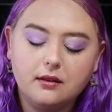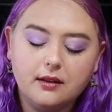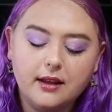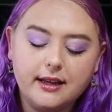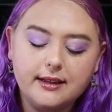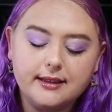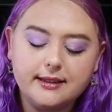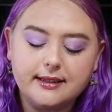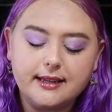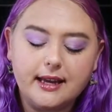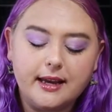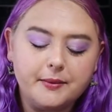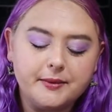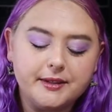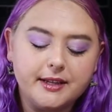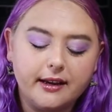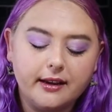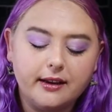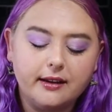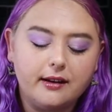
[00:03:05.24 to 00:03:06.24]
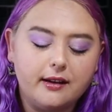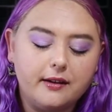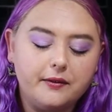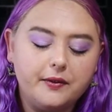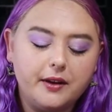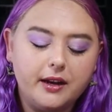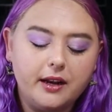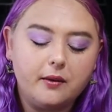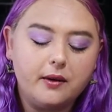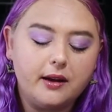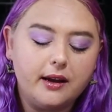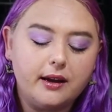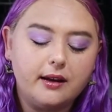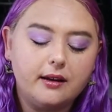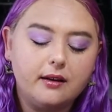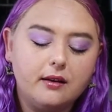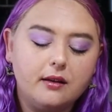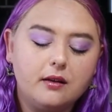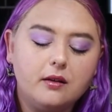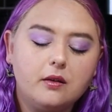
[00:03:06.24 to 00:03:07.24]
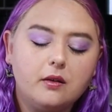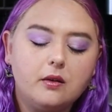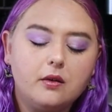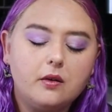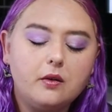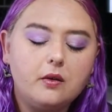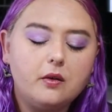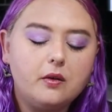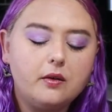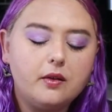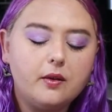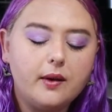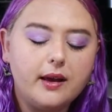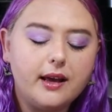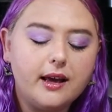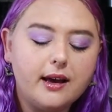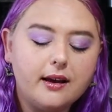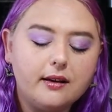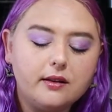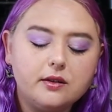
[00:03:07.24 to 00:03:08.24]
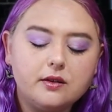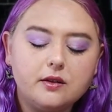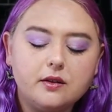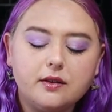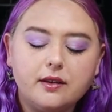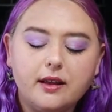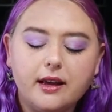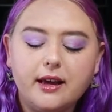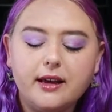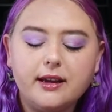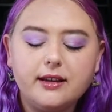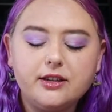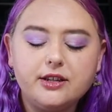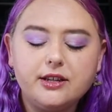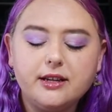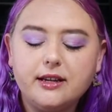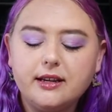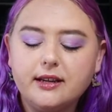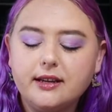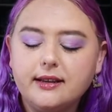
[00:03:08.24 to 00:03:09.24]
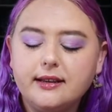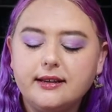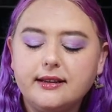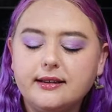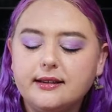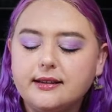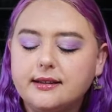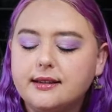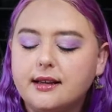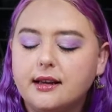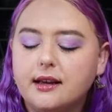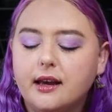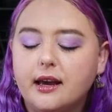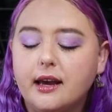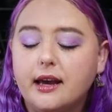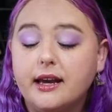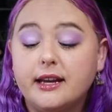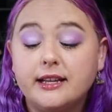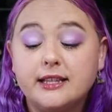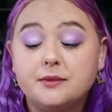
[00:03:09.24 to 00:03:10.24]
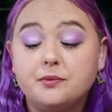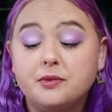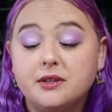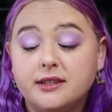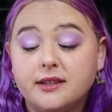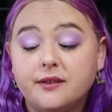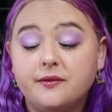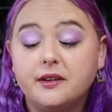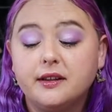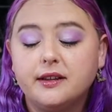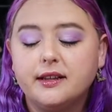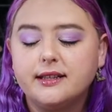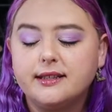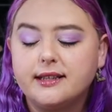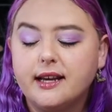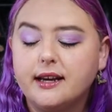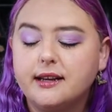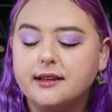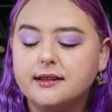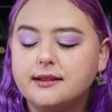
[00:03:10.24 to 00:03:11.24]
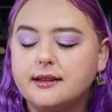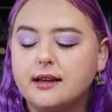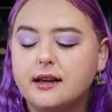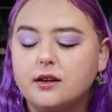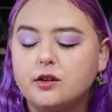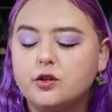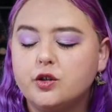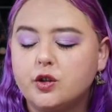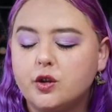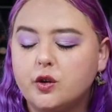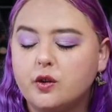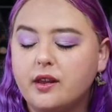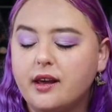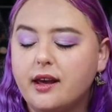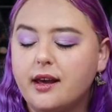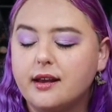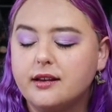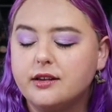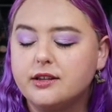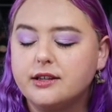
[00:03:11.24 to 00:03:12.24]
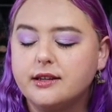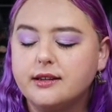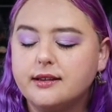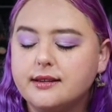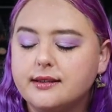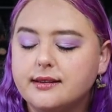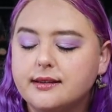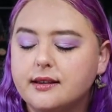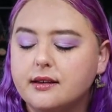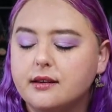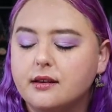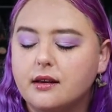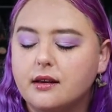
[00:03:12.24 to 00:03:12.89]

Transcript: That seems like enough anyway. All the way out to the edges. It specifically says to the edges.